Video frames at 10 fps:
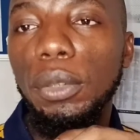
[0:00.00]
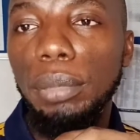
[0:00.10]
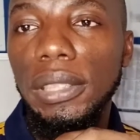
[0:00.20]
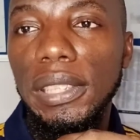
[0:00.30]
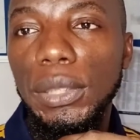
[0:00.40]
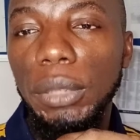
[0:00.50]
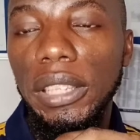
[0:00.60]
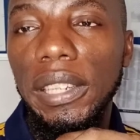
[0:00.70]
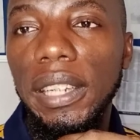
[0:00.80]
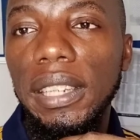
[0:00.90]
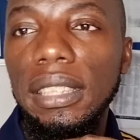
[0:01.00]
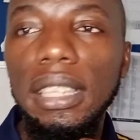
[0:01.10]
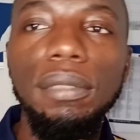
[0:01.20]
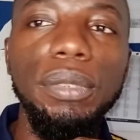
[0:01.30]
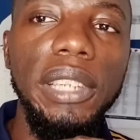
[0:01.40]
business week ahead. And
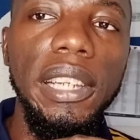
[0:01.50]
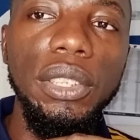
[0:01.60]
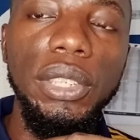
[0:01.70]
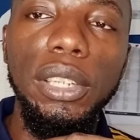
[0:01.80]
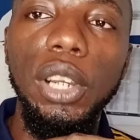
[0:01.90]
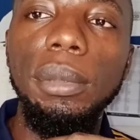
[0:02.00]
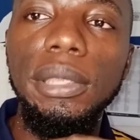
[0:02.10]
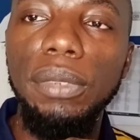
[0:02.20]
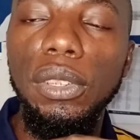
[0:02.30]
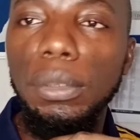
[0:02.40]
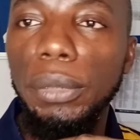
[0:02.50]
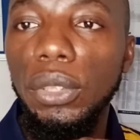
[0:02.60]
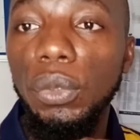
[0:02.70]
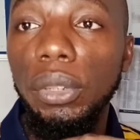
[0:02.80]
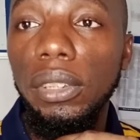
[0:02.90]
don't forget, you can always follow me
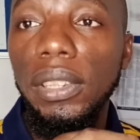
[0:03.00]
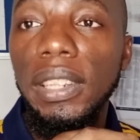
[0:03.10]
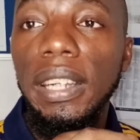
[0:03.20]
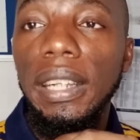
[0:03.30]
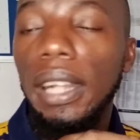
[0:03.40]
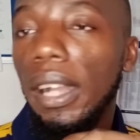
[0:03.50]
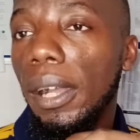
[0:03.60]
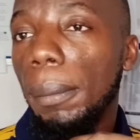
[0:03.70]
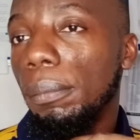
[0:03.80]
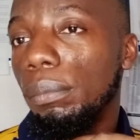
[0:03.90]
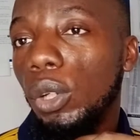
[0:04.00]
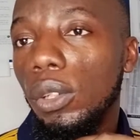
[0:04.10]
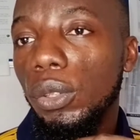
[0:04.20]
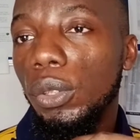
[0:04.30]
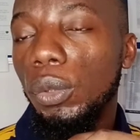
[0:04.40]
on Twitter, Paul
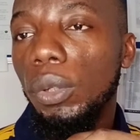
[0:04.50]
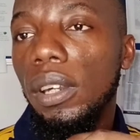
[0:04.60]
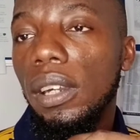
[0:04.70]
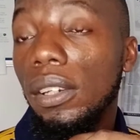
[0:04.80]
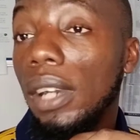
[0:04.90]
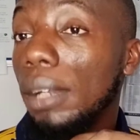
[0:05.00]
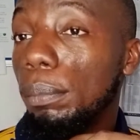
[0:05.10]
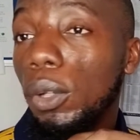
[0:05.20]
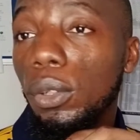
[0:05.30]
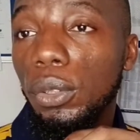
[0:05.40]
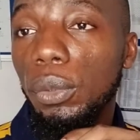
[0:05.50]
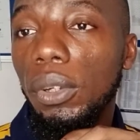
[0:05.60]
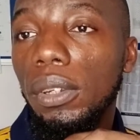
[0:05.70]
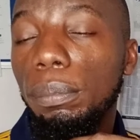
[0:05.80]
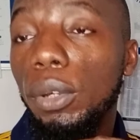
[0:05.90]
Okoduwa, at
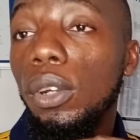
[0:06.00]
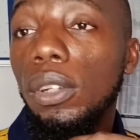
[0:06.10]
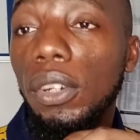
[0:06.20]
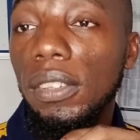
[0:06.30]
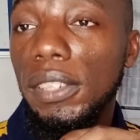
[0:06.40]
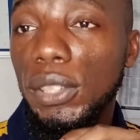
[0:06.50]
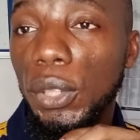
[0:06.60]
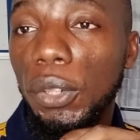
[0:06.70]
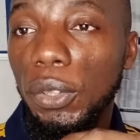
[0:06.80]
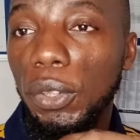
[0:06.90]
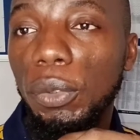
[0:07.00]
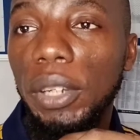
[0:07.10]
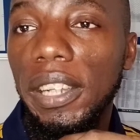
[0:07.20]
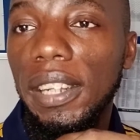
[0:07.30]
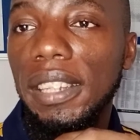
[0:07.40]

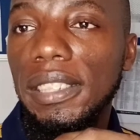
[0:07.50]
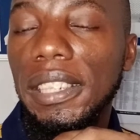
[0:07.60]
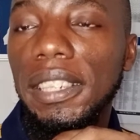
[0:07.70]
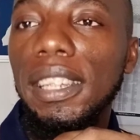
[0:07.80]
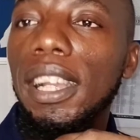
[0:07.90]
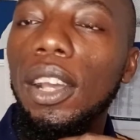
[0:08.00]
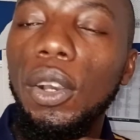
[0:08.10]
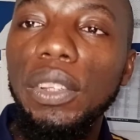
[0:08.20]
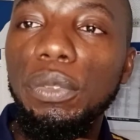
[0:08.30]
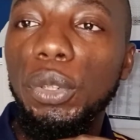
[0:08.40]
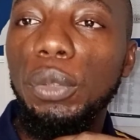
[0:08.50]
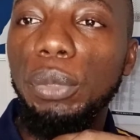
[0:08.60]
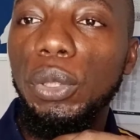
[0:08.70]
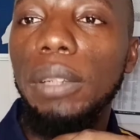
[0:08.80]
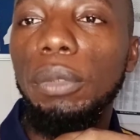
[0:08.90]
Paul_Okoduwa. Yeah, that's it. Or if you want to
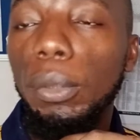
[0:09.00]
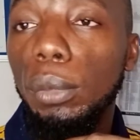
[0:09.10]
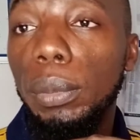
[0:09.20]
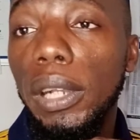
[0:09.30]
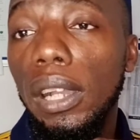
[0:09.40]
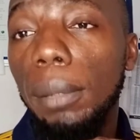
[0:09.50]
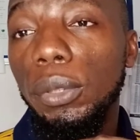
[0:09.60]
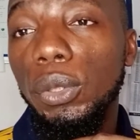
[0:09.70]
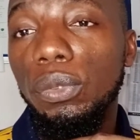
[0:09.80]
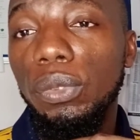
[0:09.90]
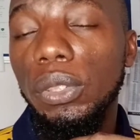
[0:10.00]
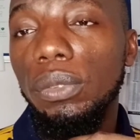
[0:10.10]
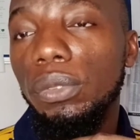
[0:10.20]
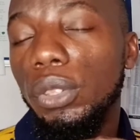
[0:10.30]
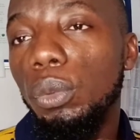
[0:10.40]
build your mobile app, you
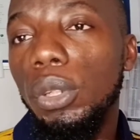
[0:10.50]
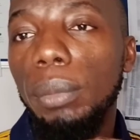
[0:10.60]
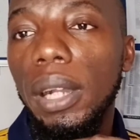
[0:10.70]
want to